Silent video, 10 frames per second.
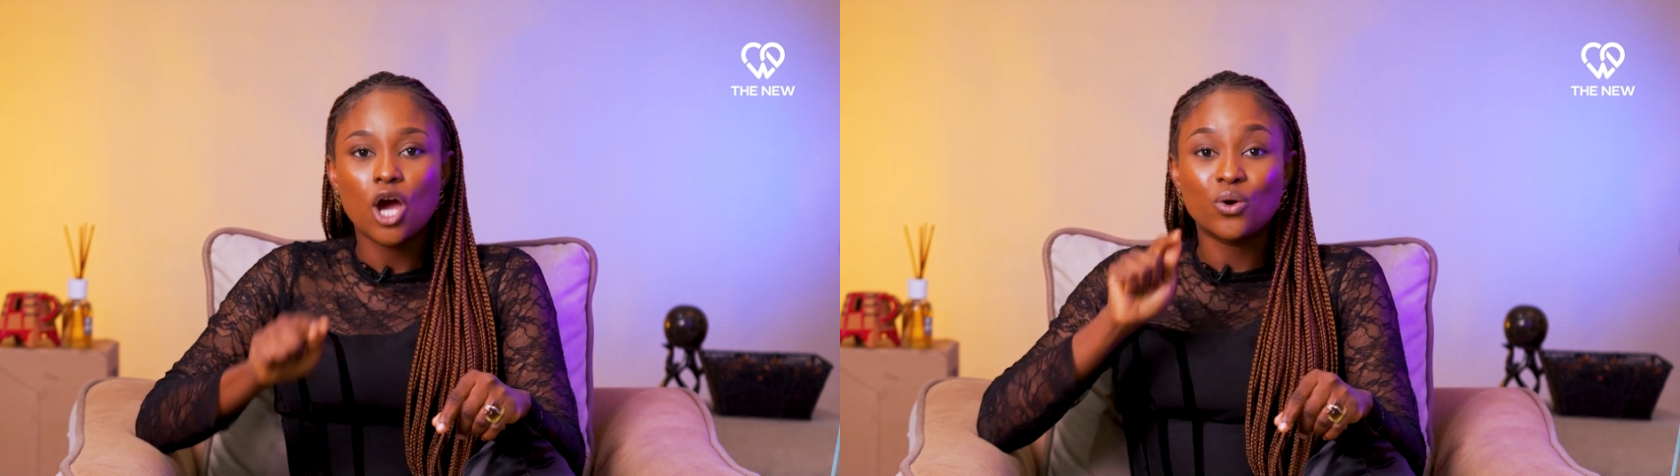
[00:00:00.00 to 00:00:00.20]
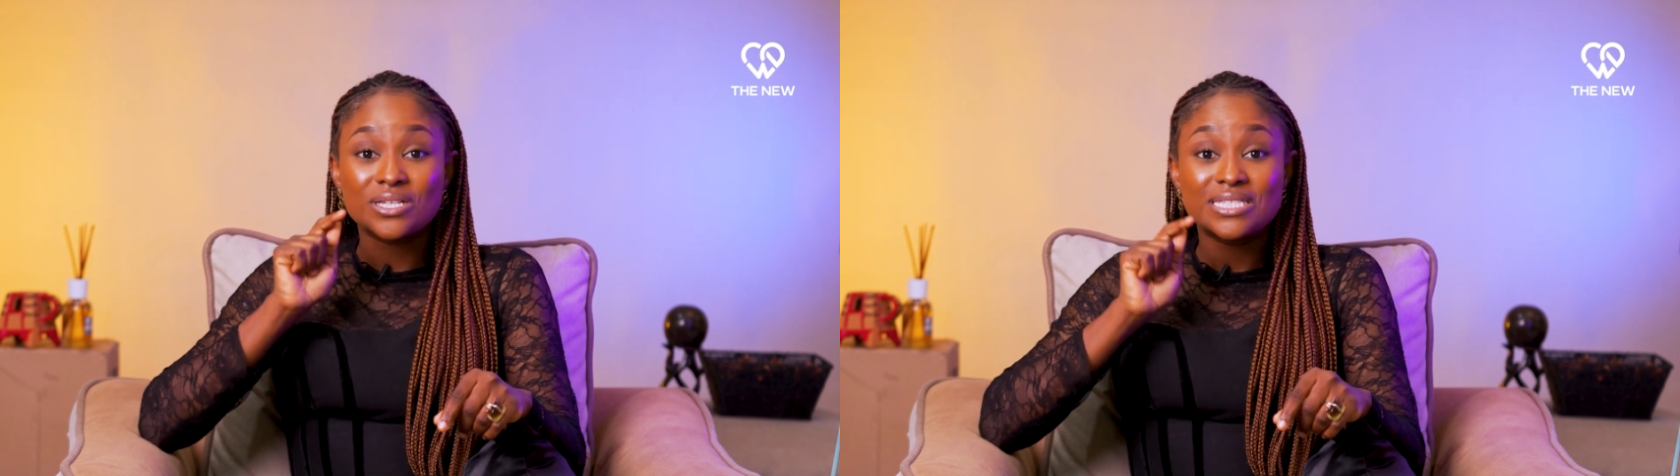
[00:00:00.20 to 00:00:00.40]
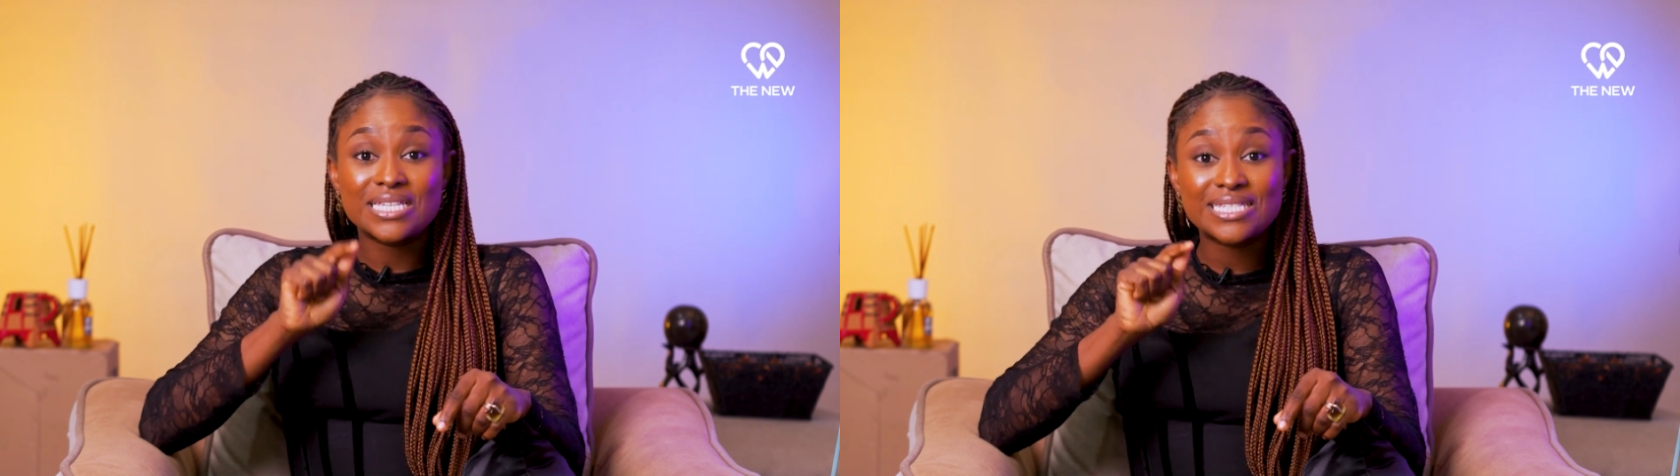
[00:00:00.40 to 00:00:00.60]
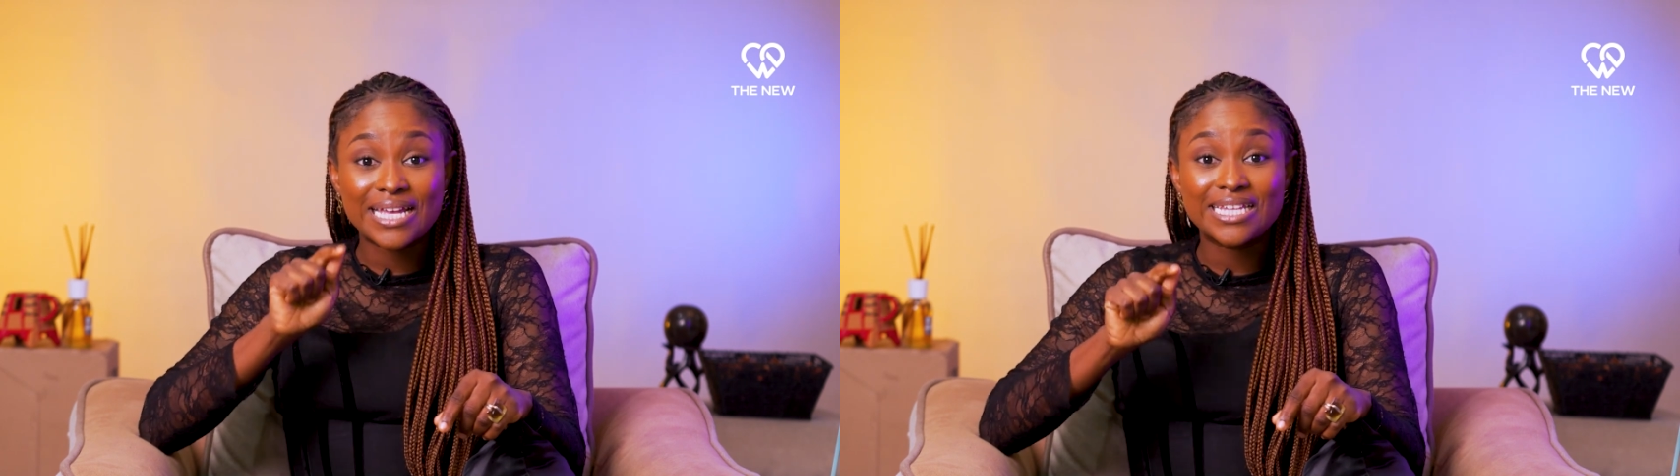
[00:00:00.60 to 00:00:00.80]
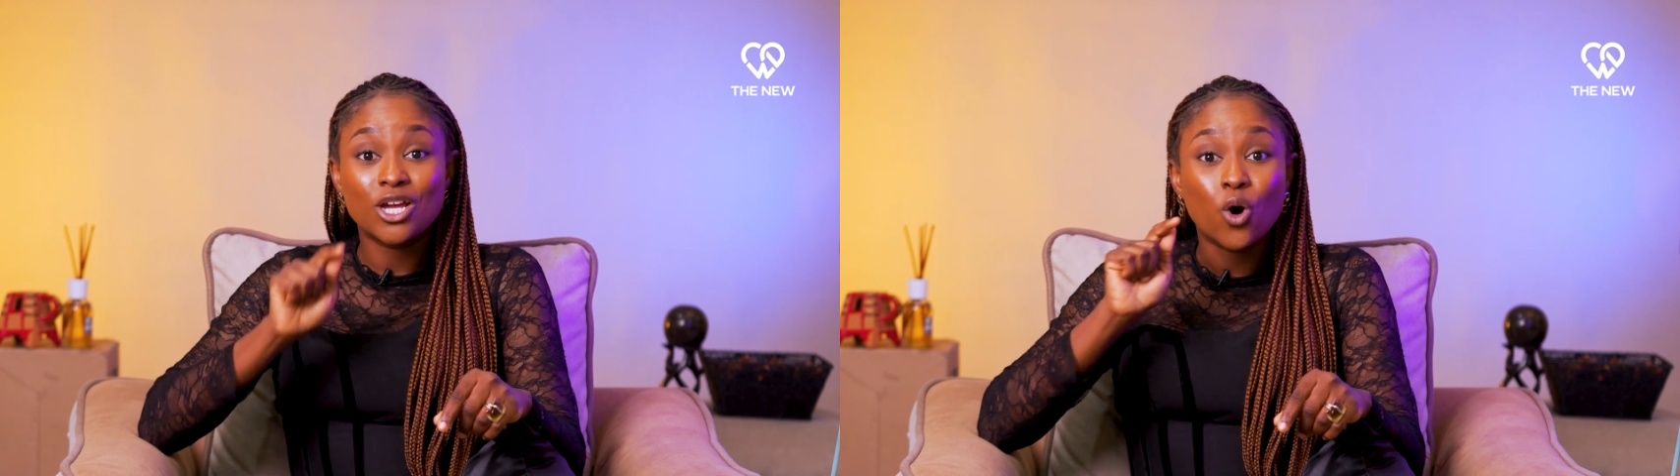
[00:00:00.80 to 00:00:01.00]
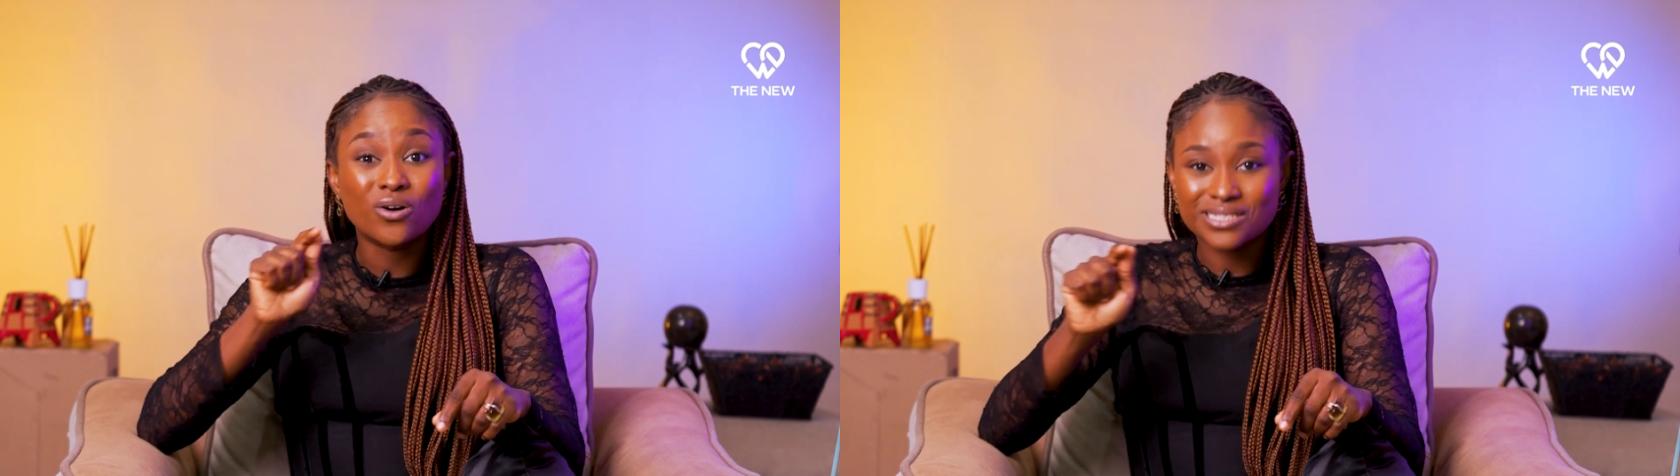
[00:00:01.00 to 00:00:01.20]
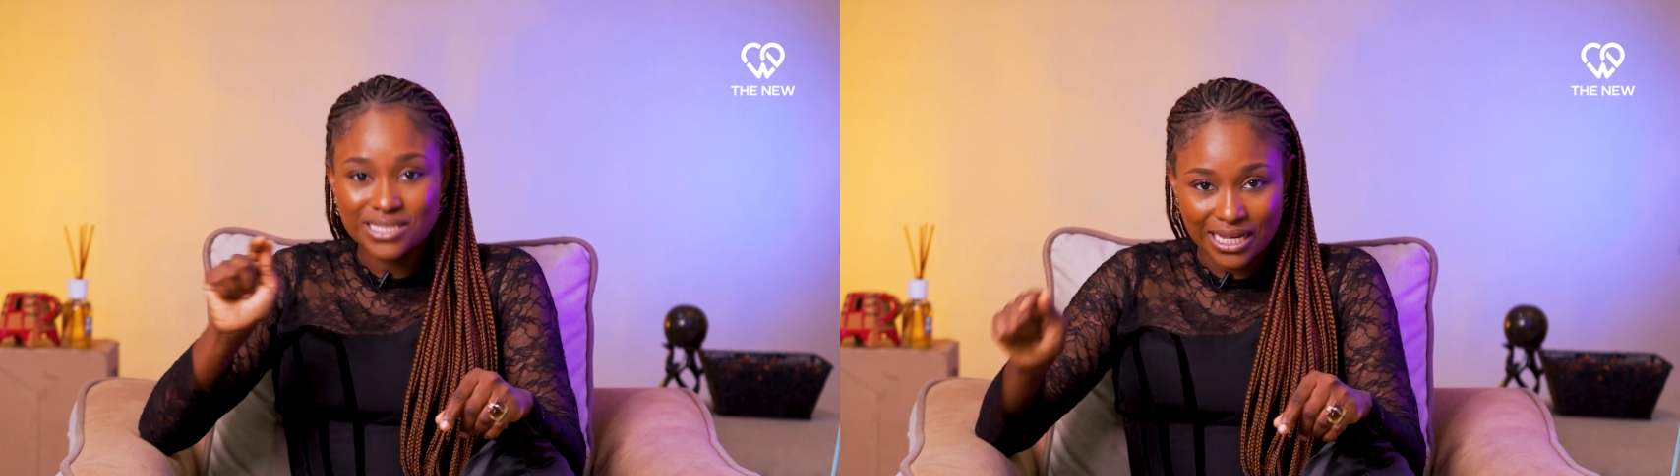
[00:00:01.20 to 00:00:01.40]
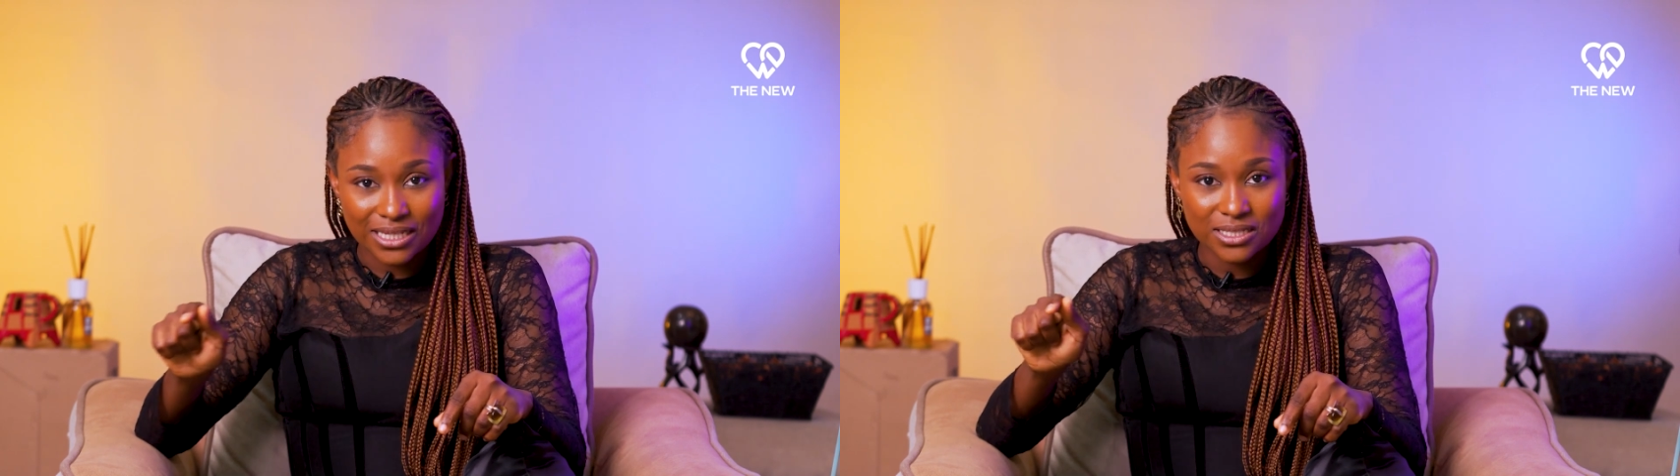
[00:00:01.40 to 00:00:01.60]
Consistently,
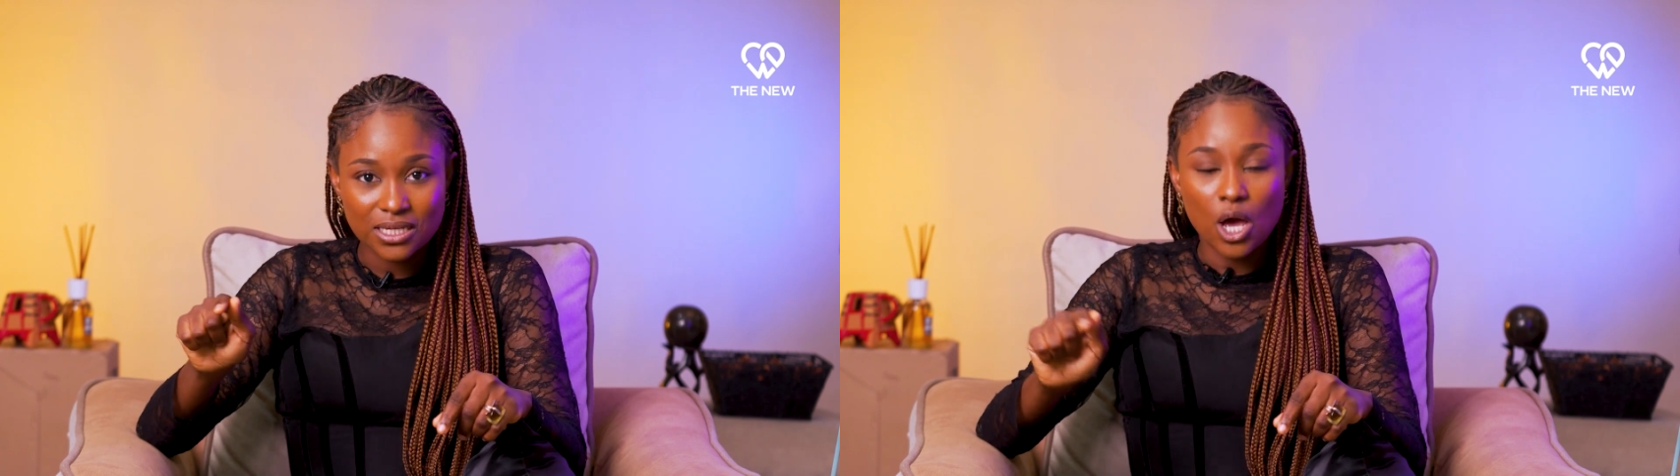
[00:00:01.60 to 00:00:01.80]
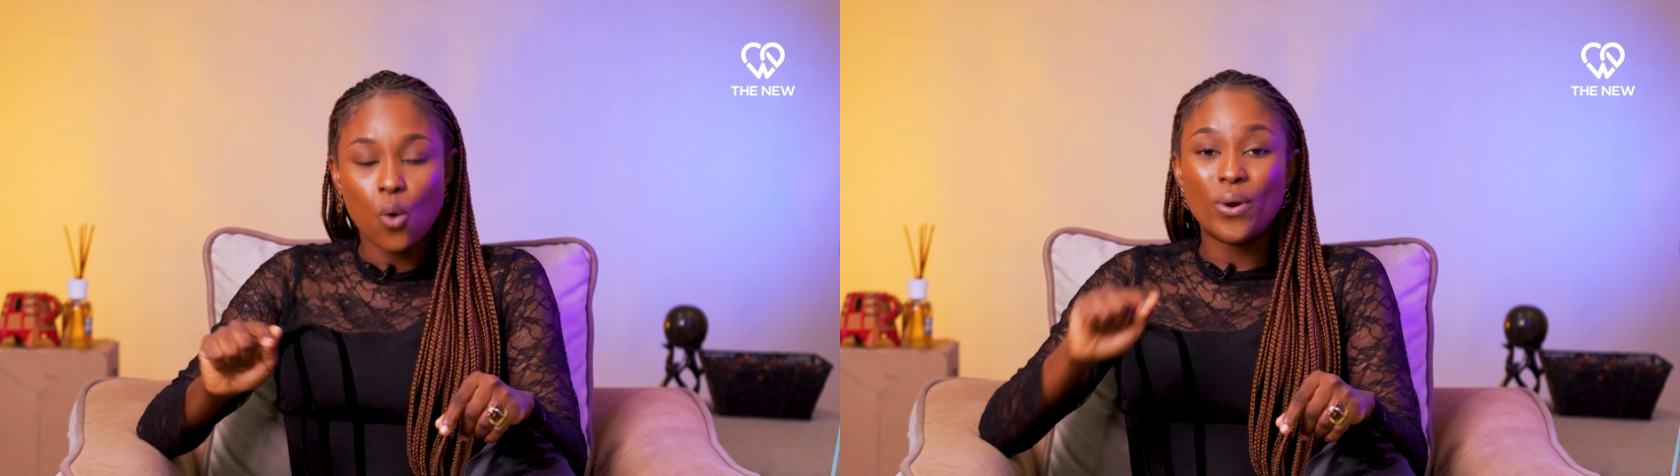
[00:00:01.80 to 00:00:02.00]
constant.